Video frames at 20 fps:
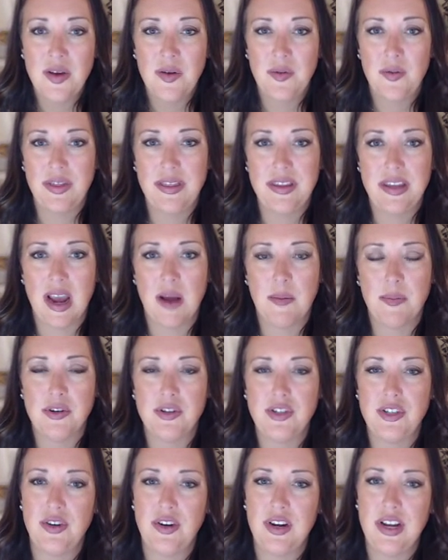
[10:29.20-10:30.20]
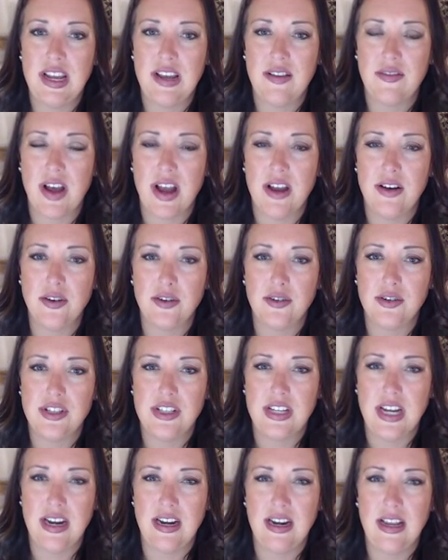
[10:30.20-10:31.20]
with the opportunity of
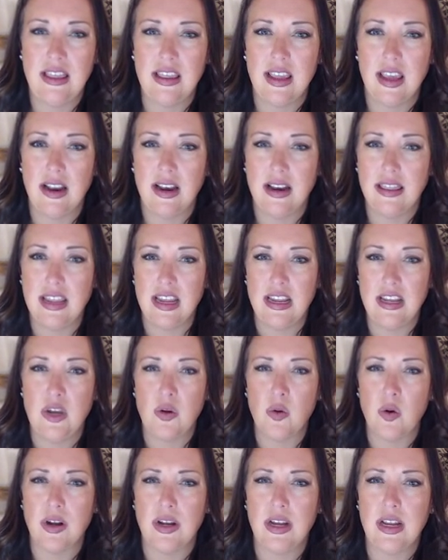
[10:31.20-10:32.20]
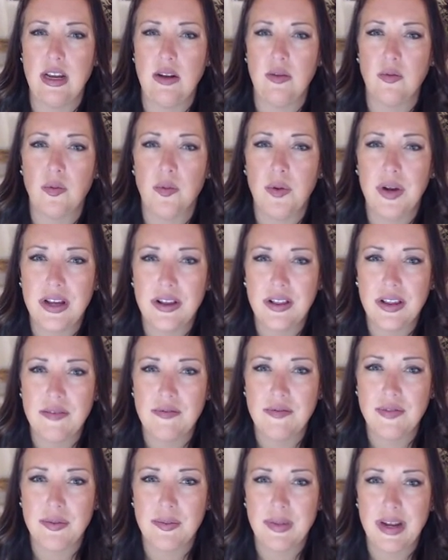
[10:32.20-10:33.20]
understanding that you are getting real
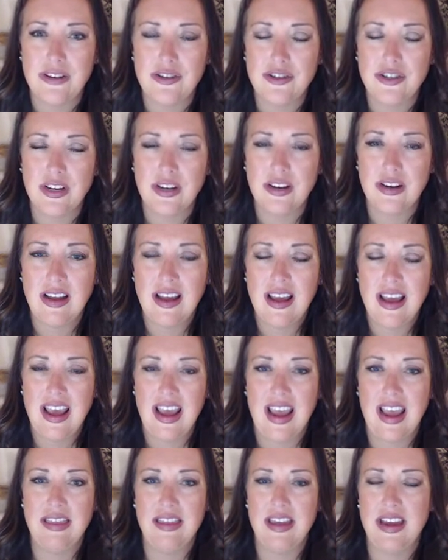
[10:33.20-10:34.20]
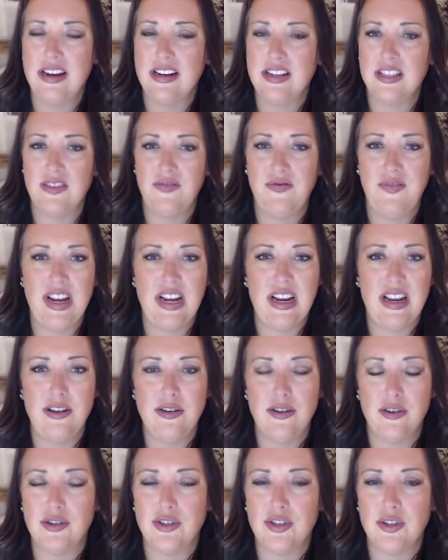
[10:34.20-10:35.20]
information and that it is feeding
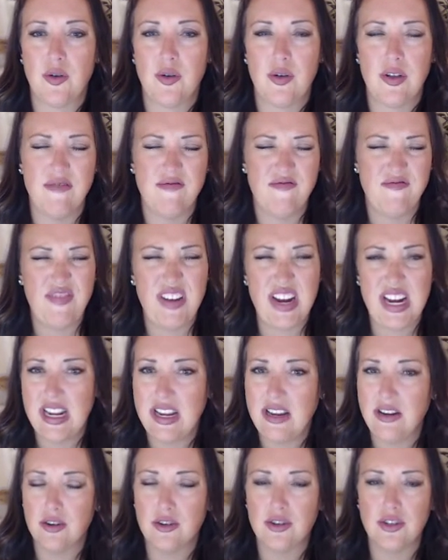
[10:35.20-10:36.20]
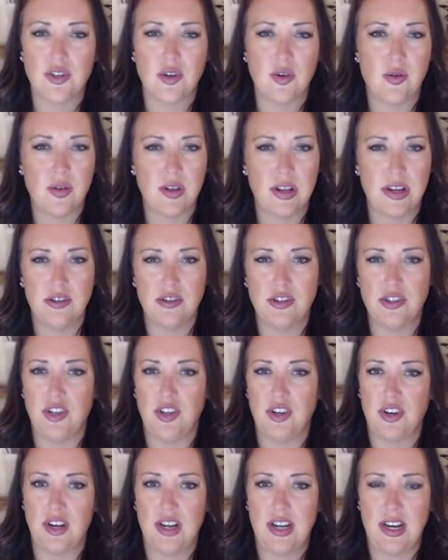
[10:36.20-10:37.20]
your soul, and feeding your soul is
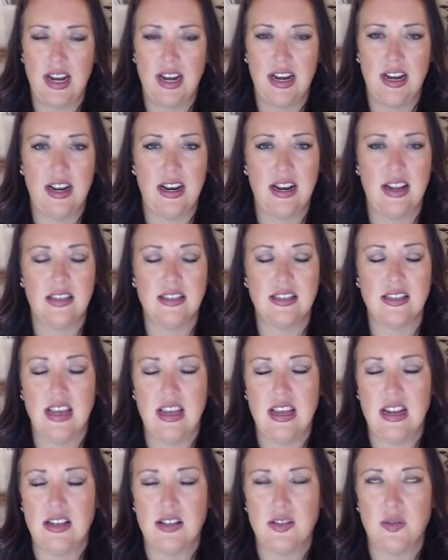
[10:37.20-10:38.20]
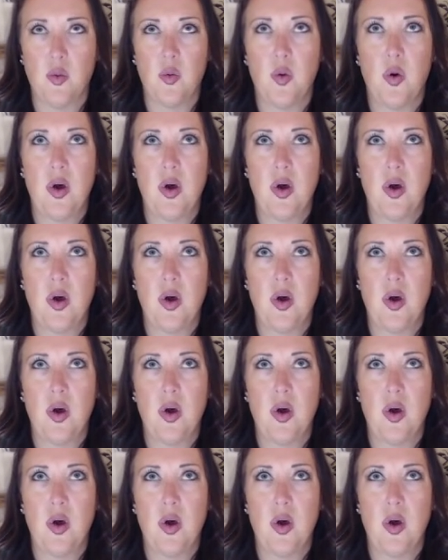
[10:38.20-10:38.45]
good, and it is